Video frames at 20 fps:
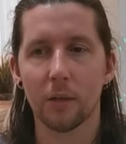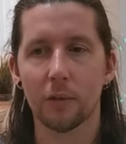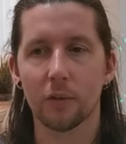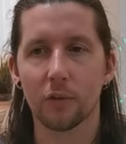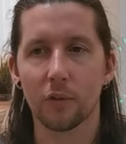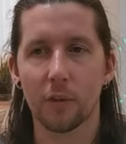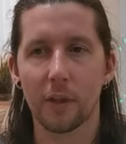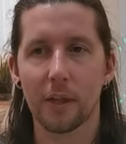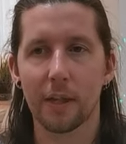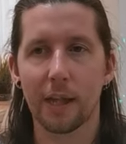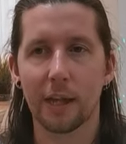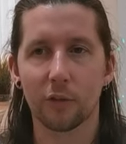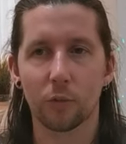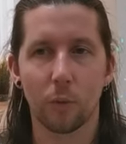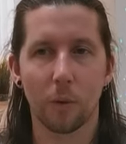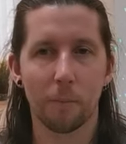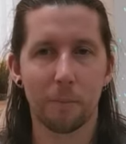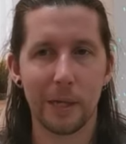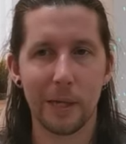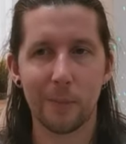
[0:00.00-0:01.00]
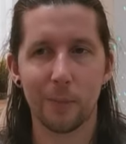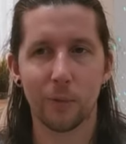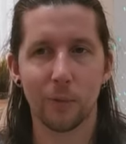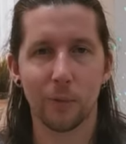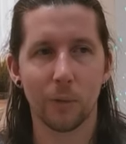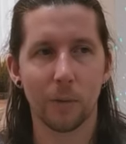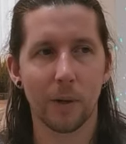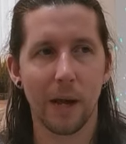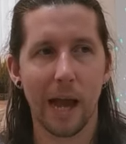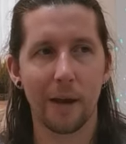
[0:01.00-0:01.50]
So then that's when
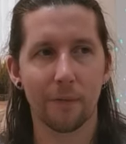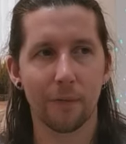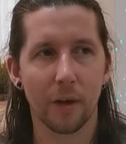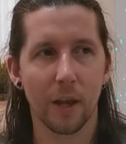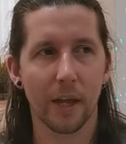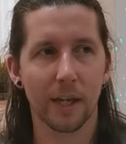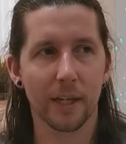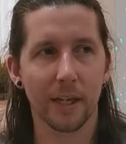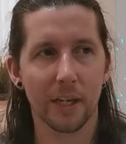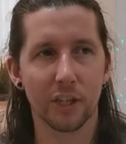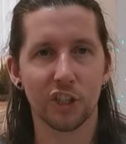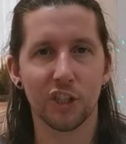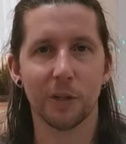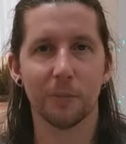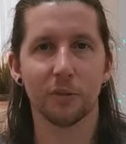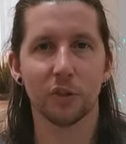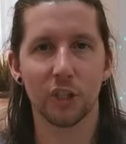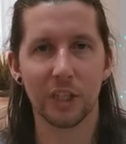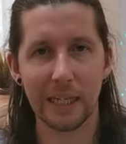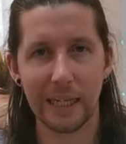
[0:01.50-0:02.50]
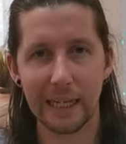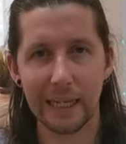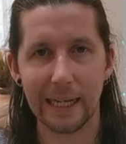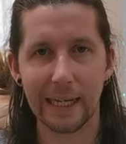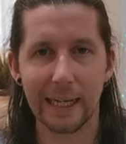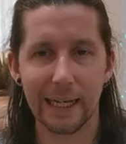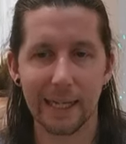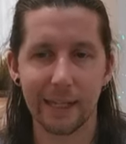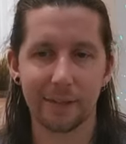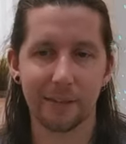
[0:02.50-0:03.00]
people have like Egyptian
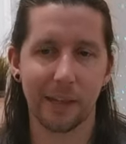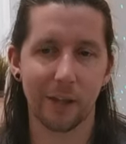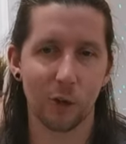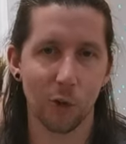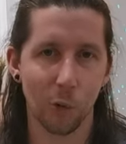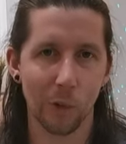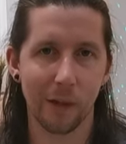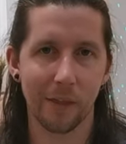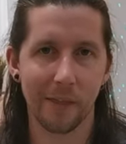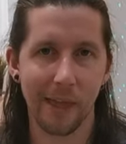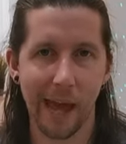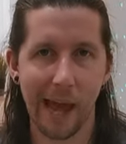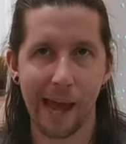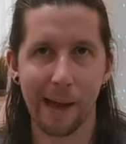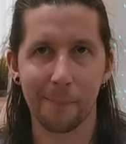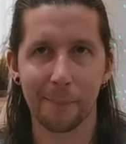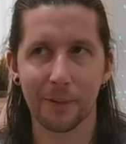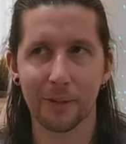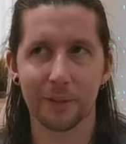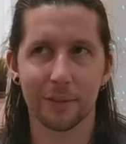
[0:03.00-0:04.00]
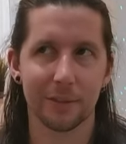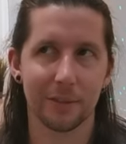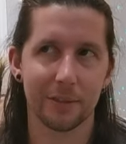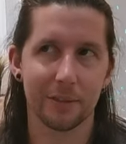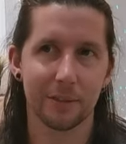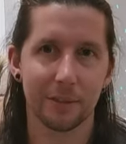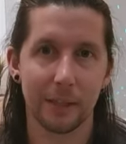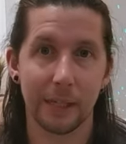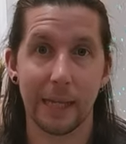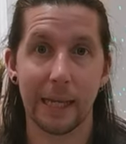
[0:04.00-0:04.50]
healing, they call it that because
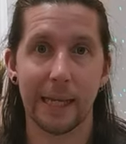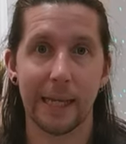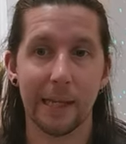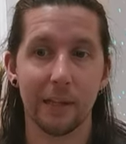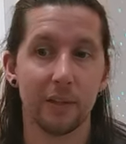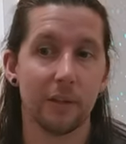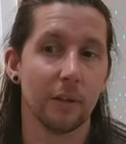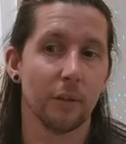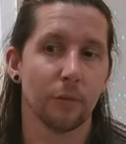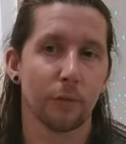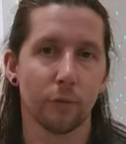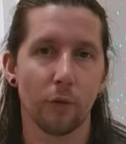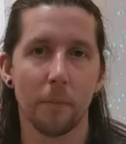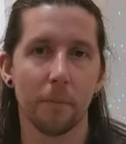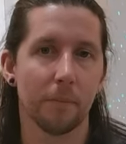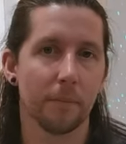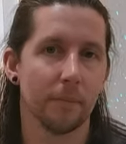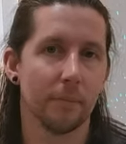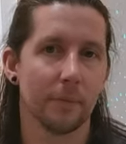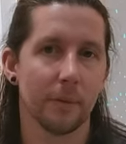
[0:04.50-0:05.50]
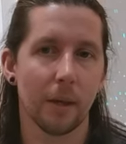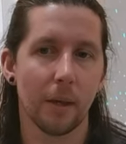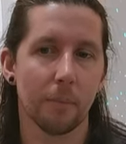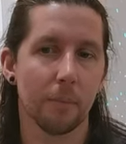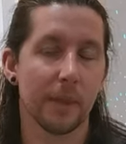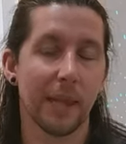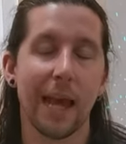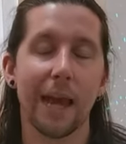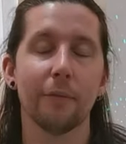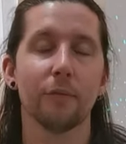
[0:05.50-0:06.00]
it's from,
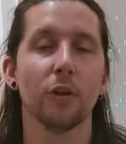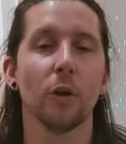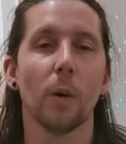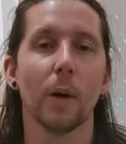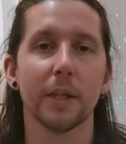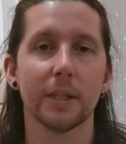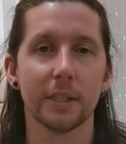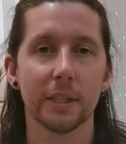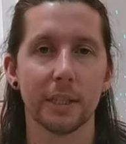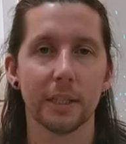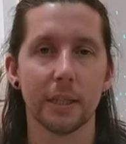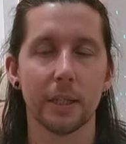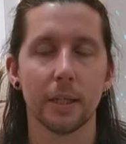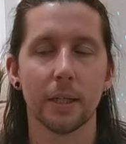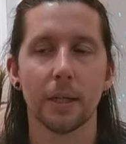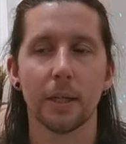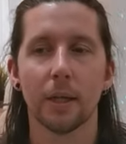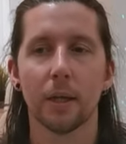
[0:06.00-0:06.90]
but they have no idea.